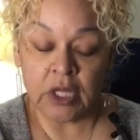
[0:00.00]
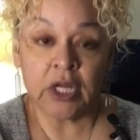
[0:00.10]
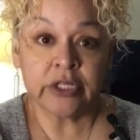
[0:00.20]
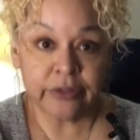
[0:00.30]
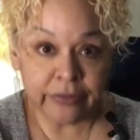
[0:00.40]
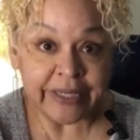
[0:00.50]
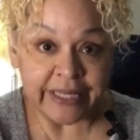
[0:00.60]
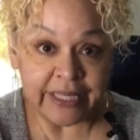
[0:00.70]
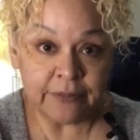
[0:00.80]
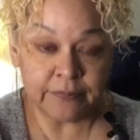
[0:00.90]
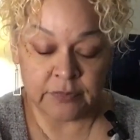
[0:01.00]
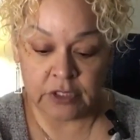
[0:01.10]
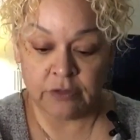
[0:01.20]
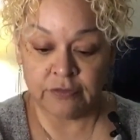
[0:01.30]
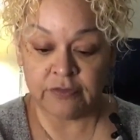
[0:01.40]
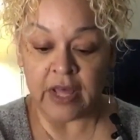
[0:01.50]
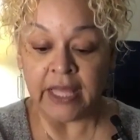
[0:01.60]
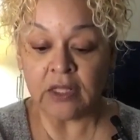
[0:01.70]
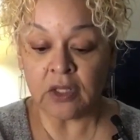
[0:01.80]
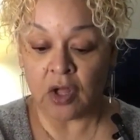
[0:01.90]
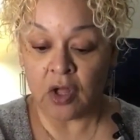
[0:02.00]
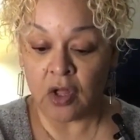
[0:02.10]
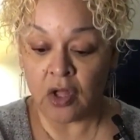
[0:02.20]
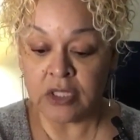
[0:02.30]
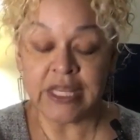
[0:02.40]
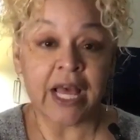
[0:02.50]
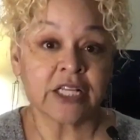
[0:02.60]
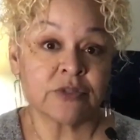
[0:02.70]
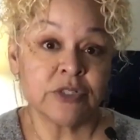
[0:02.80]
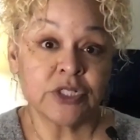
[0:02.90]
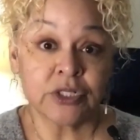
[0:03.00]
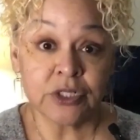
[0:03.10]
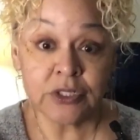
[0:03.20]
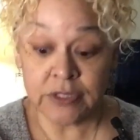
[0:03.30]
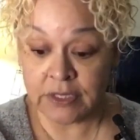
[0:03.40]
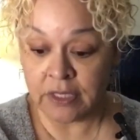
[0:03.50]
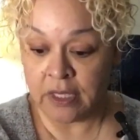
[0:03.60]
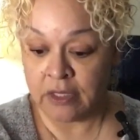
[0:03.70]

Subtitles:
agree to file all tax returns